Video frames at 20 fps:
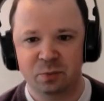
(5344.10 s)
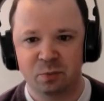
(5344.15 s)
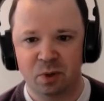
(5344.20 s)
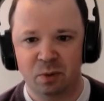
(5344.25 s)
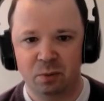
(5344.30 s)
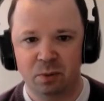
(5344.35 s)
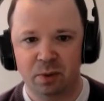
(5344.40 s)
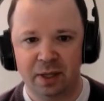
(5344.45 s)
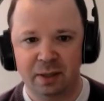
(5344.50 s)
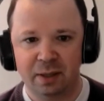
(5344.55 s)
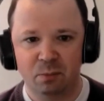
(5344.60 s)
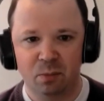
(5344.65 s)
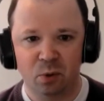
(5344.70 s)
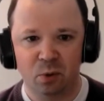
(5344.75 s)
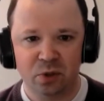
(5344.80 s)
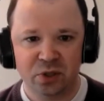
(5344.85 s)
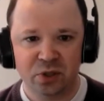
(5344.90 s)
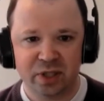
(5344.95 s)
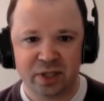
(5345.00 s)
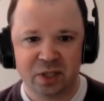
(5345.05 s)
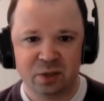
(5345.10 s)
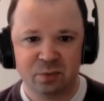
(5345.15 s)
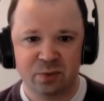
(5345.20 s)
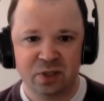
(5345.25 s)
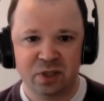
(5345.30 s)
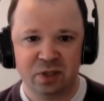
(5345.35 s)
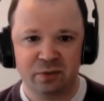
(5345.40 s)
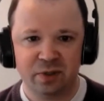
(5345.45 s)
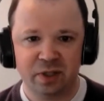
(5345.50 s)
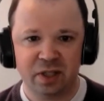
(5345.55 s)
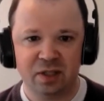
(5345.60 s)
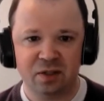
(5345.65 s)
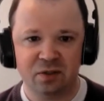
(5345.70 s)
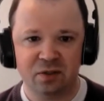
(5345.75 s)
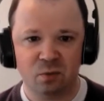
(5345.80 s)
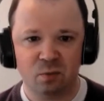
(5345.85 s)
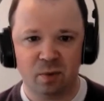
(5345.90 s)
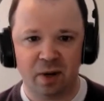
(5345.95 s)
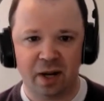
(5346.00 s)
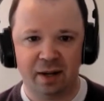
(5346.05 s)
probably more sex specific is
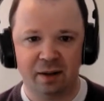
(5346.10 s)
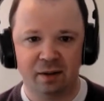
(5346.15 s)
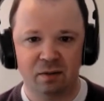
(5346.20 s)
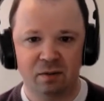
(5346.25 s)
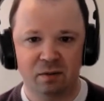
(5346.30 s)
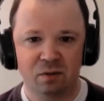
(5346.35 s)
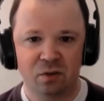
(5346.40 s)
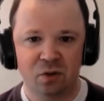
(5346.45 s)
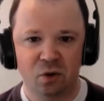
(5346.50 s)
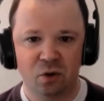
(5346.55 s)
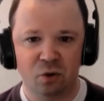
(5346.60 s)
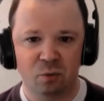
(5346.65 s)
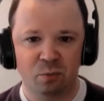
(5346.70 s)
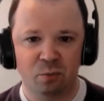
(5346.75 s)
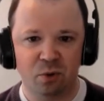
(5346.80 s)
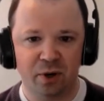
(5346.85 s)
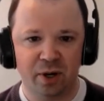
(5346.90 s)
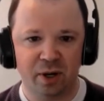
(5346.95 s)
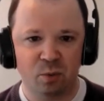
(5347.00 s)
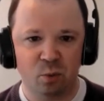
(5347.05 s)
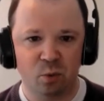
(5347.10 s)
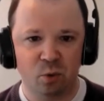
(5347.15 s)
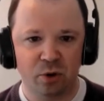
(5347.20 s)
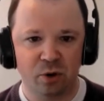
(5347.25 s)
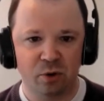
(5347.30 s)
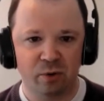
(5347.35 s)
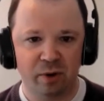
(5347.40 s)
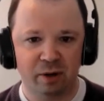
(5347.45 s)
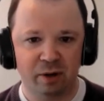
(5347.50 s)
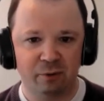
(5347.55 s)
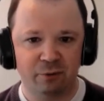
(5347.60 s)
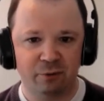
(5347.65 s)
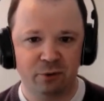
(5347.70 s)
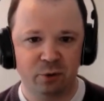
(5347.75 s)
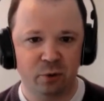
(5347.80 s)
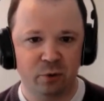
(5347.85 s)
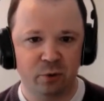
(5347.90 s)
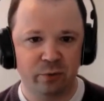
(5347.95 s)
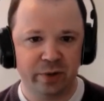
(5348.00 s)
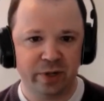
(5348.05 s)
around total body water and
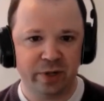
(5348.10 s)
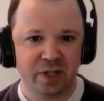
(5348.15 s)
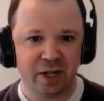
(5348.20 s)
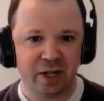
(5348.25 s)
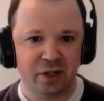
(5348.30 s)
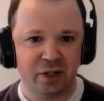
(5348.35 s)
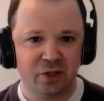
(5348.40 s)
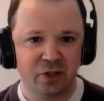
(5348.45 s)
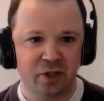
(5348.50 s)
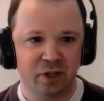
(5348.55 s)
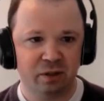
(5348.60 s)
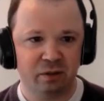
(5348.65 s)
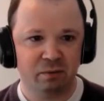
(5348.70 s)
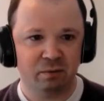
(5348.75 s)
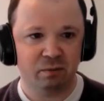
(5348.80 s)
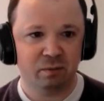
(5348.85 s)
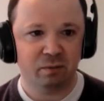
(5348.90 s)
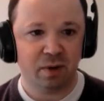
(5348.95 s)
fluid retention